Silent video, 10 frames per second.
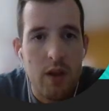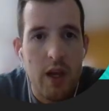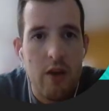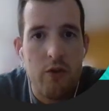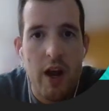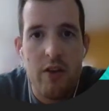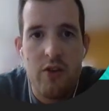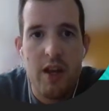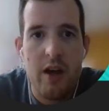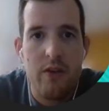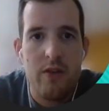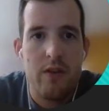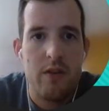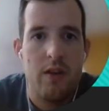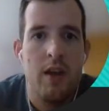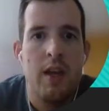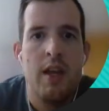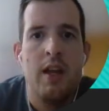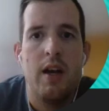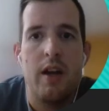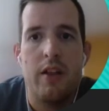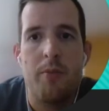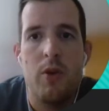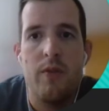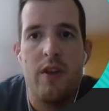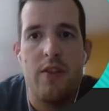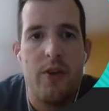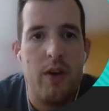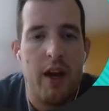Okay, strategy analysis. Let's move into it.